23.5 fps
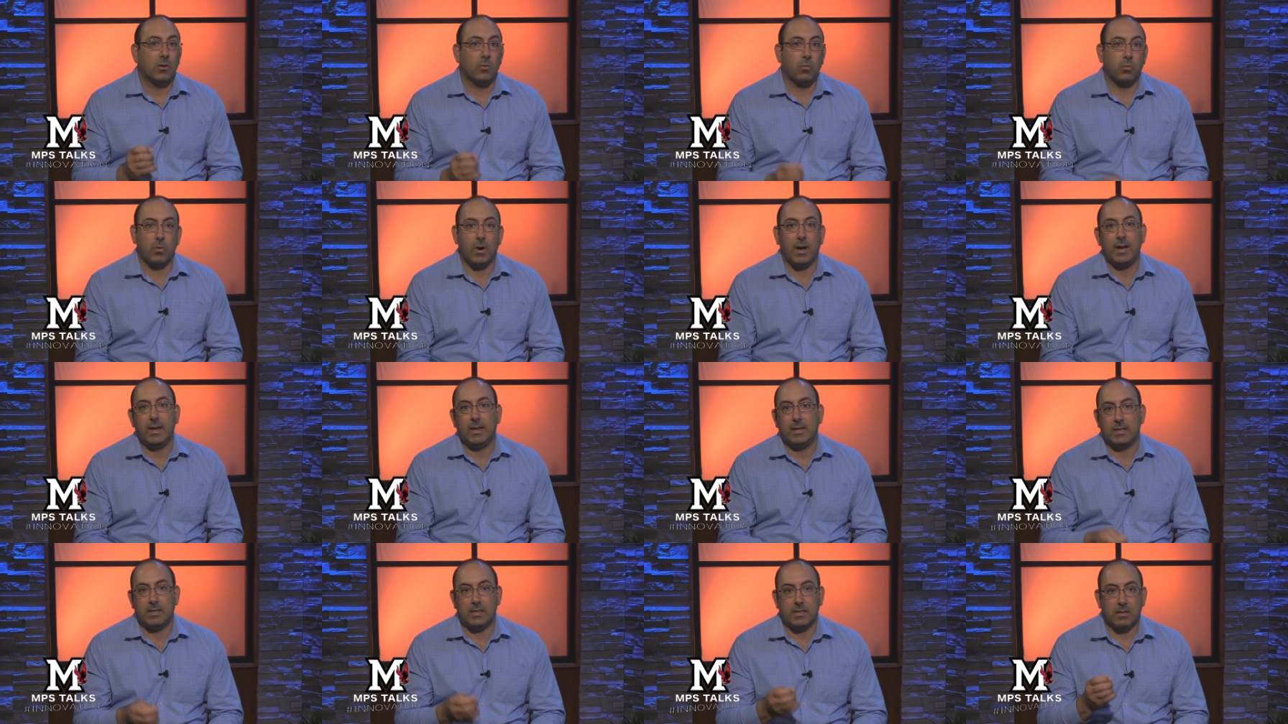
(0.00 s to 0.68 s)

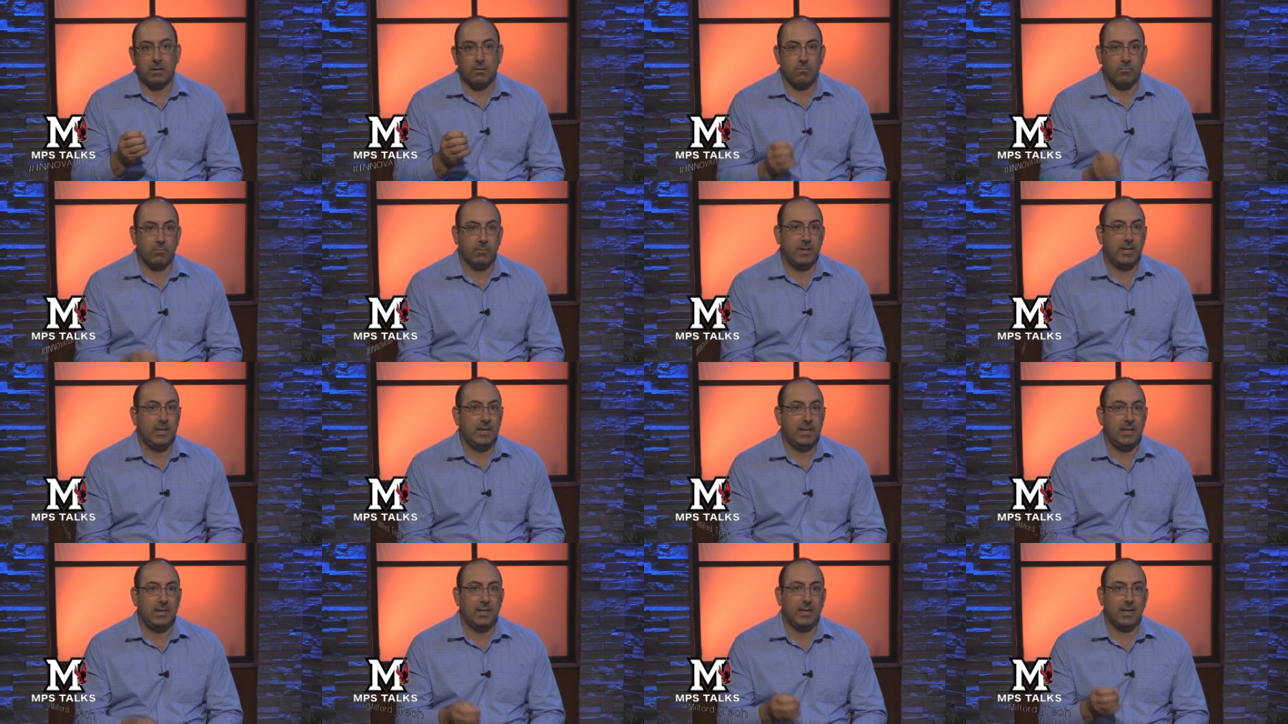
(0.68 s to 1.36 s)
write,
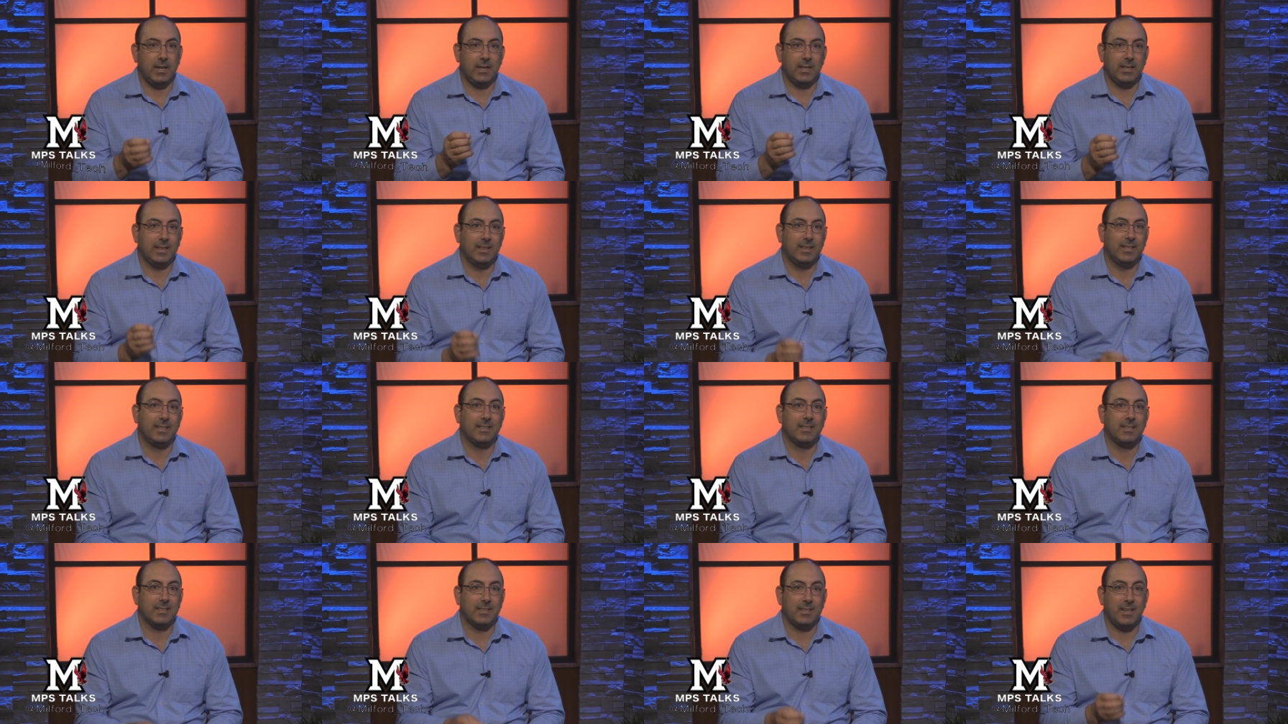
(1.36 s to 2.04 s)
read, and
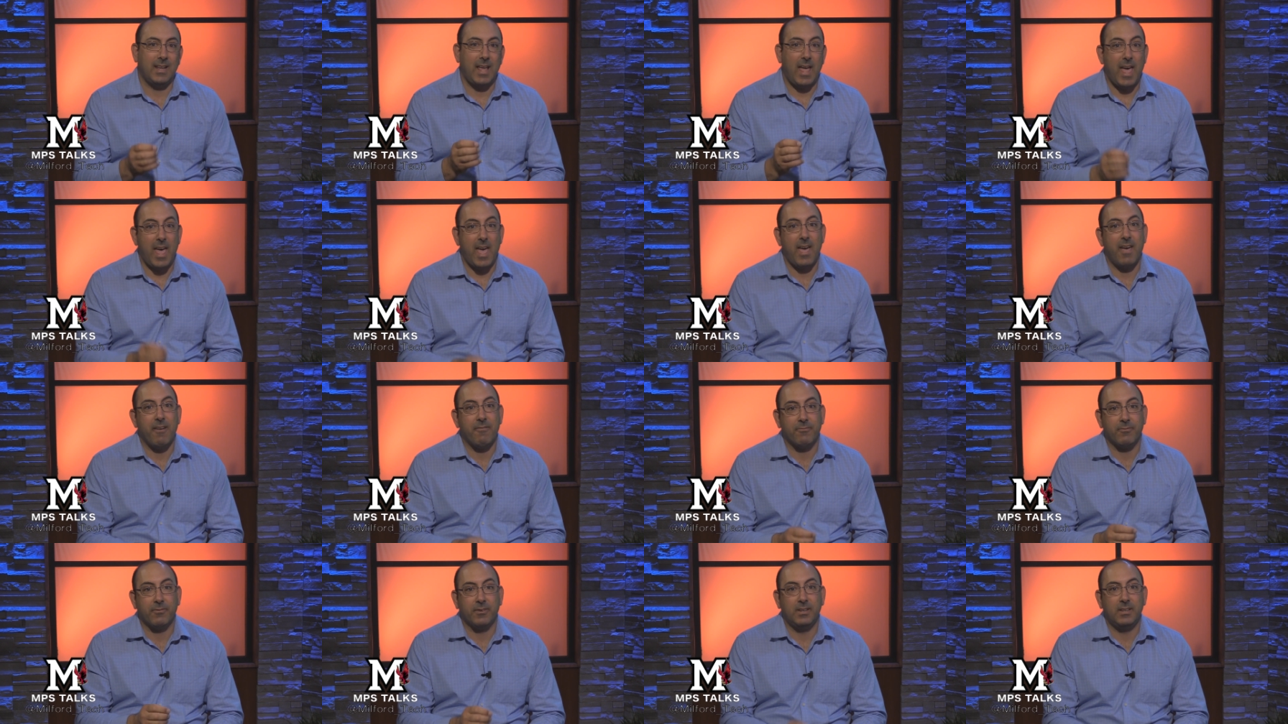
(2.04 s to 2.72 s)
listen
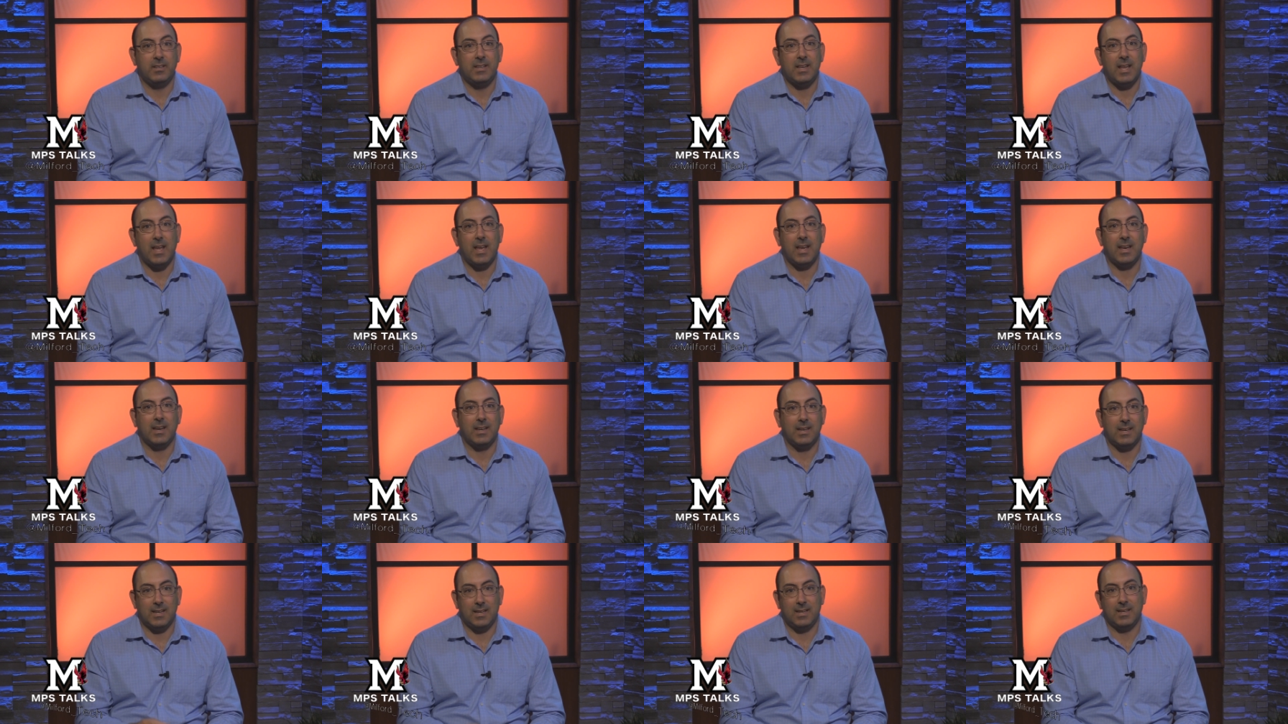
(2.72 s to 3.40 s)
every
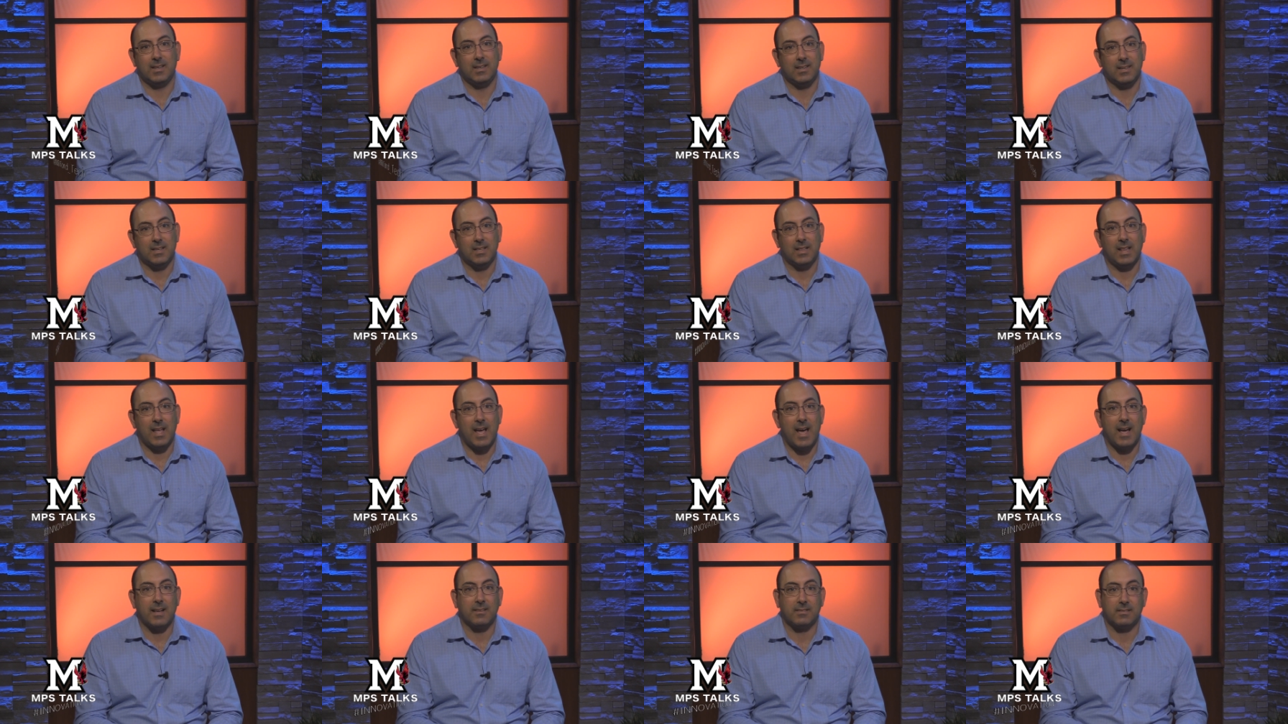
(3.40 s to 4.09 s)
day in
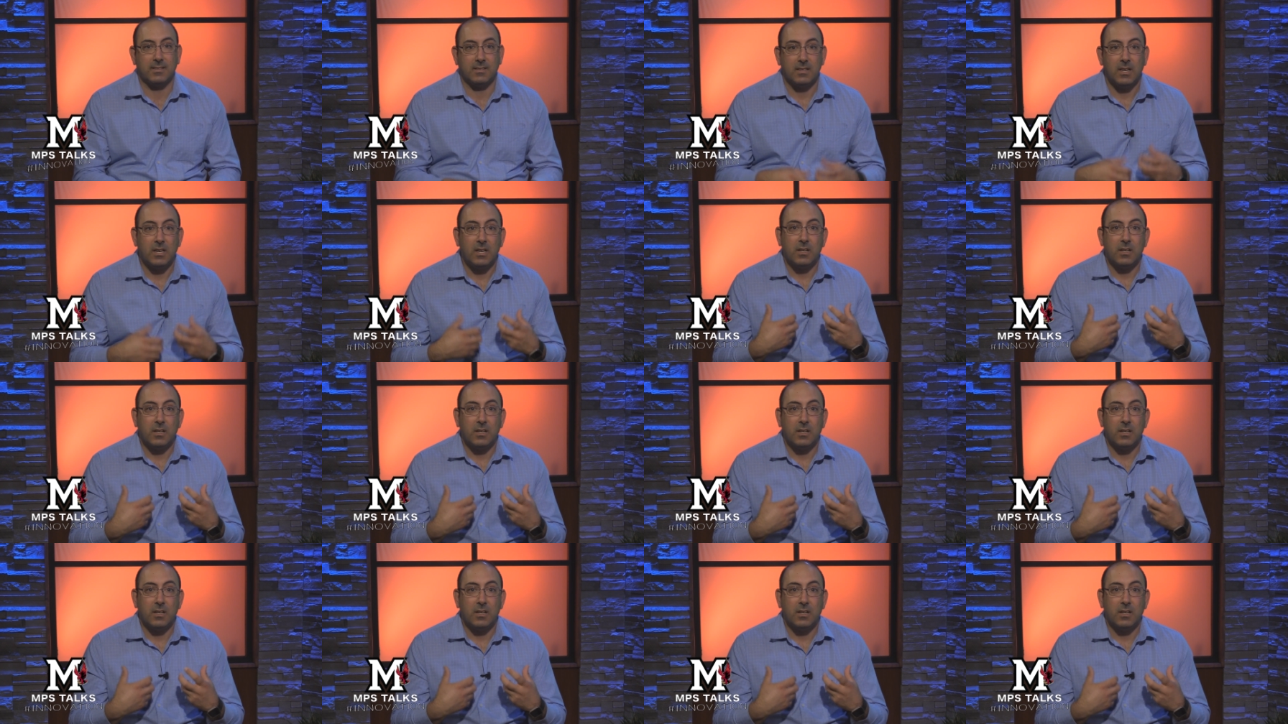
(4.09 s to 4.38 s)
class.